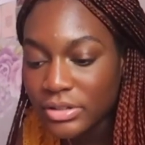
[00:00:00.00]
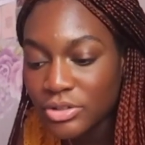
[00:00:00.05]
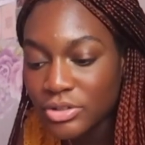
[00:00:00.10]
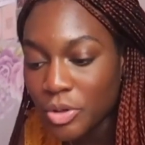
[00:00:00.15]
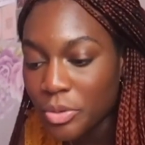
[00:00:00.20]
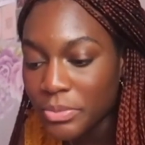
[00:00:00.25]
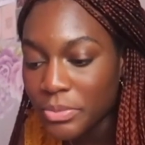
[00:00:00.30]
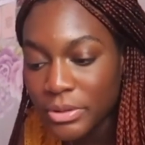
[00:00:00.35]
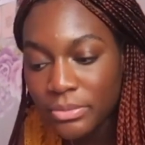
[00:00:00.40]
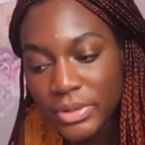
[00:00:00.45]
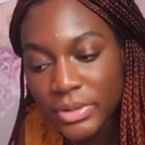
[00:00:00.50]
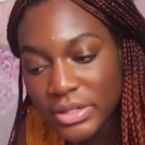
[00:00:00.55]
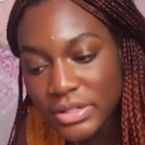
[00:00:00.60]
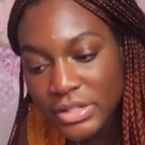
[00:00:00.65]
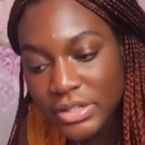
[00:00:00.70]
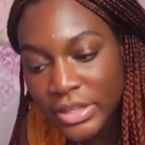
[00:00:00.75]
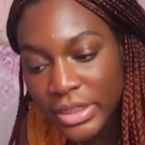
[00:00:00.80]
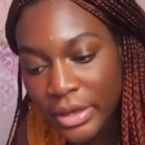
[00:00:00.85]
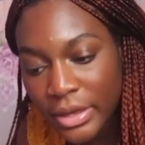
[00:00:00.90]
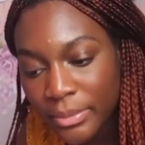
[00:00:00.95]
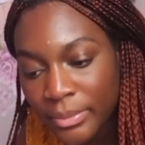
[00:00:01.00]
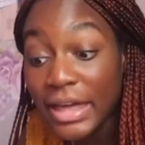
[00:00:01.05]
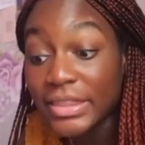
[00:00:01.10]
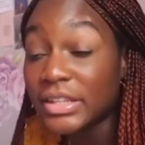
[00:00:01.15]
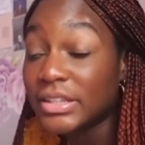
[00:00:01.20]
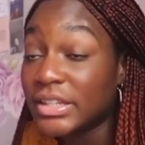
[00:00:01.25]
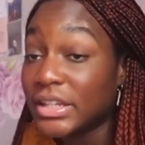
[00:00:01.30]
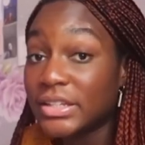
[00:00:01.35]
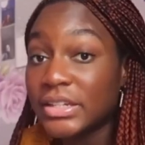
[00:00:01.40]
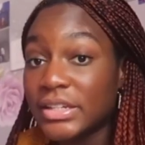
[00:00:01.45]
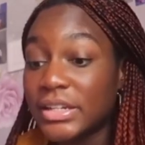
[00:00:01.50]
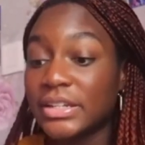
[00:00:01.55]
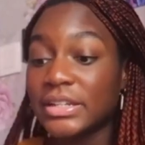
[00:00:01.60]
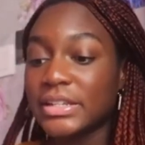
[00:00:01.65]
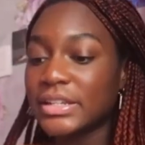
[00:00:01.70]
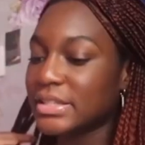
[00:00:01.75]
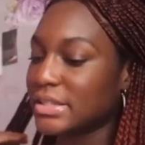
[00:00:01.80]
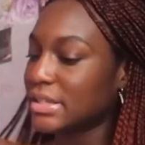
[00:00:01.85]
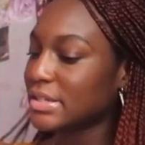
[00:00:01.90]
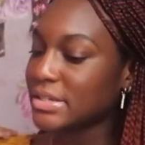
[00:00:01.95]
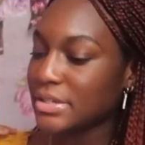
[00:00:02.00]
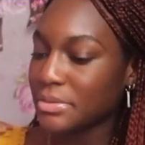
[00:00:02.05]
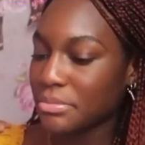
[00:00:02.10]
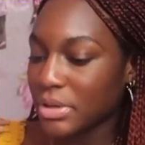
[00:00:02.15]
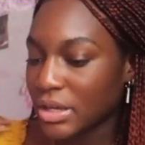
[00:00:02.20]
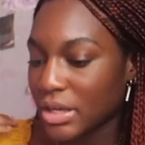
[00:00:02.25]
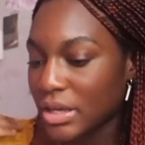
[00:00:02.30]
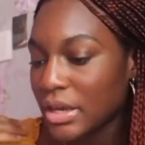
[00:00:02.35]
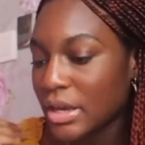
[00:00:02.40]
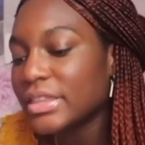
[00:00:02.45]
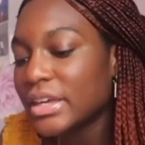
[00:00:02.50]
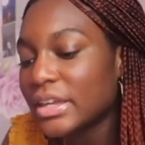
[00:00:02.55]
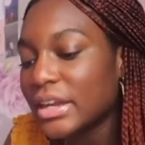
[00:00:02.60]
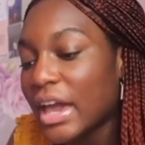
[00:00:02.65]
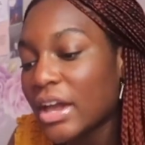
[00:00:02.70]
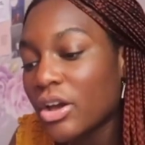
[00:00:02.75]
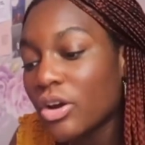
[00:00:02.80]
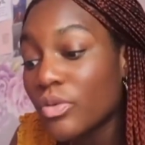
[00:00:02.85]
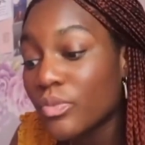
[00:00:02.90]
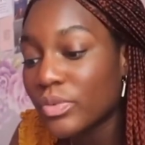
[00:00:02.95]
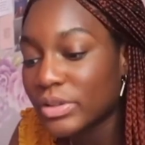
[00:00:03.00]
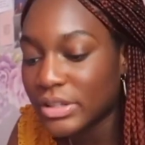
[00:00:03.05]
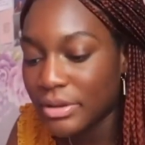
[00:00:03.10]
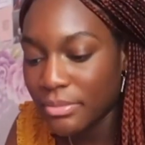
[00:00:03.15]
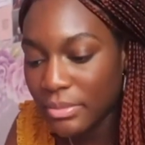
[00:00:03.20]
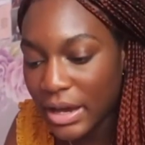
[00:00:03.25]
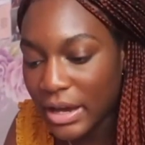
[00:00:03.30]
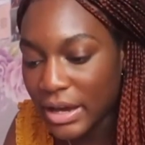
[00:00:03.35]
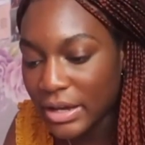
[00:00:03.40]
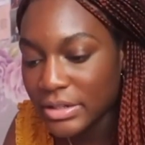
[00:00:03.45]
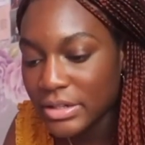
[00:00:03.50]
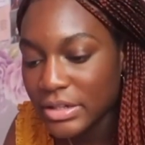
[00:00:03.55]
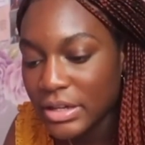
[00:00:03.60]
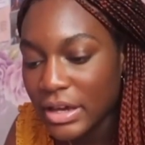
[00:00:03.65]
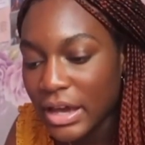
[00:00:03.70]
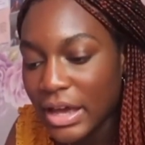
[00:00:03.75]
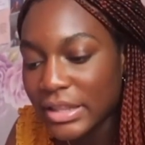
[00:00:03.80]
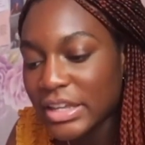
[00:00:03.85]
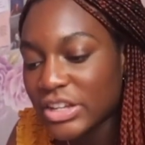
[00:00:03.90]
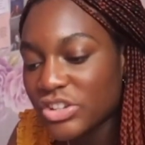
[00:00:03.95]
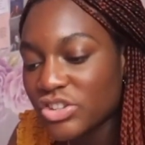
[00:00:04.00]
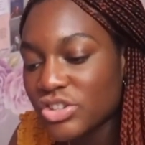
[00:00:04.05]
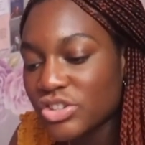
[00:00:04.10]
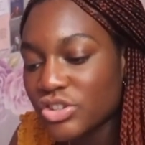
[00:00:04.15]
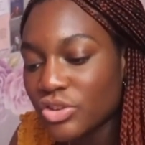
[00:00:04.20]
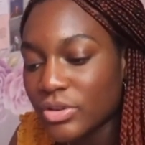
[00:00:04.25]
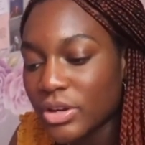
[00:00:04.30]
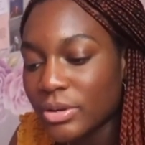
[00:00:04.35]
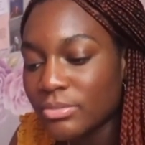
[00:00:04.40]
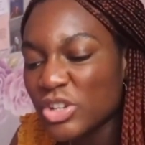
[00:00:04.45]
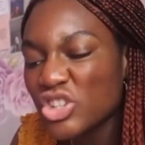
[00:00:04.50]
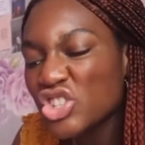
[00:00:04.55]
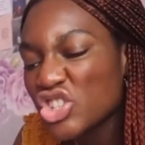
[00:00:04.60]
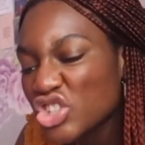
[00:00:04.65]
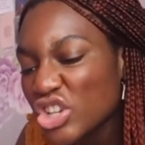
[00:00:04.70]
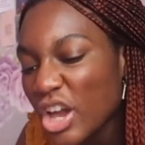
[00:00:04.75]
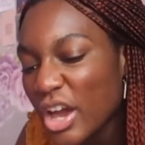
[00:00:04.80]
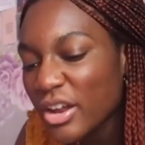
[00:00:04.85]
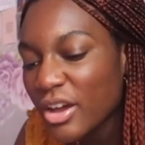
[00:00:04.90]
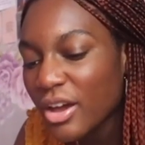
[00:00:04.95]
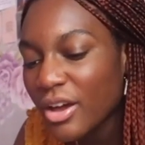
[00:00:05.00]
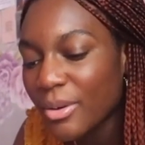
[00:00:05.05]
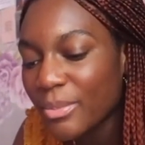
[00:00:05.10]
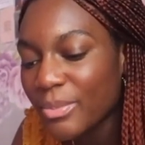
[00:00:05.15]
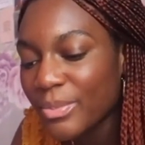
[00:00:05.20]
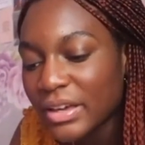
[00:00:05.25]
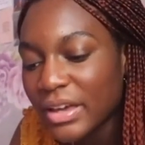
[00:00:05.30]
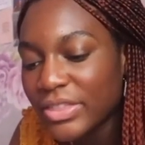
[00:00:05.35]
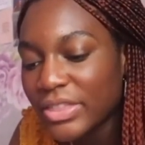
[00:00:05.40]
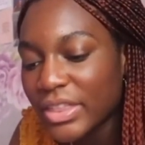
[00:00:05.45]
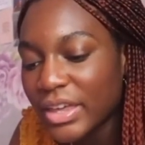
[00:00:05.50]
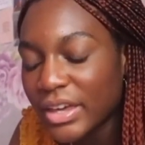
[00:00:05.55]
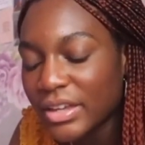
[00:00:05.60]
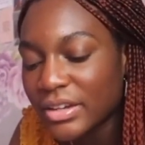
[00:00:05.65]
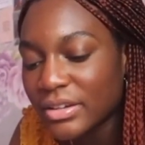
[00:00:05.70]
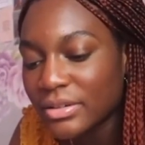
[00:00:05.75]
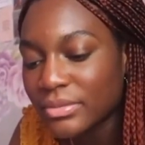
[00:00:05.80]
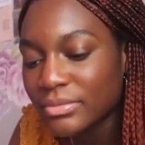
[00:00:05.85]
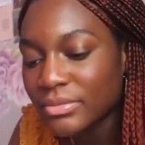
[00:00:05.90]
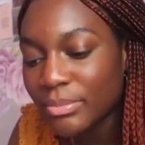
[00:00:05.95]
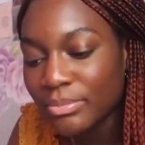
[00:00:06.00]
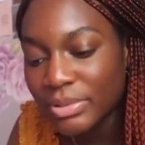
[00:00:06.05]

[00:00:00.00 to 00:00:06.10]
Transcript: don't be mean to them. And then they didn't listen to me. And then I got really mad and I just screamed, shut up. And then